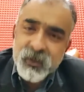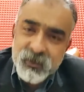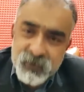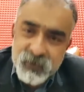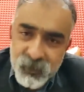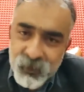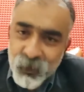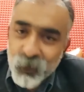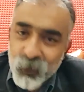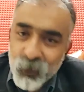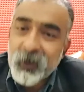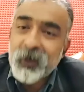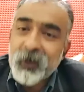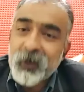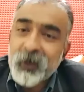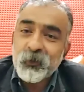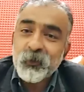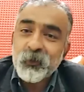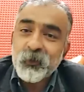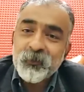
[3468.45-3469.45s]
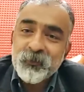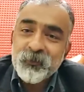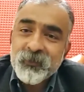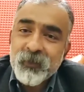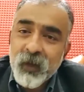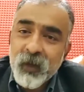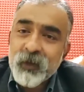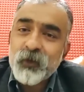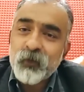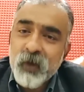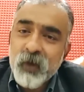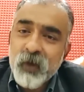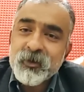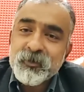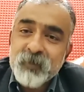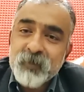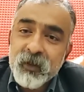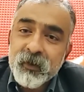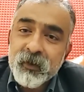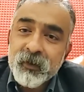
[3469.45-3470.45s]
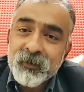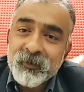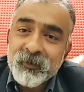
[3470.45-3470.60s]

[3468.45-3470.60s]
pleasure talking to you. Thank you very much, Patrik.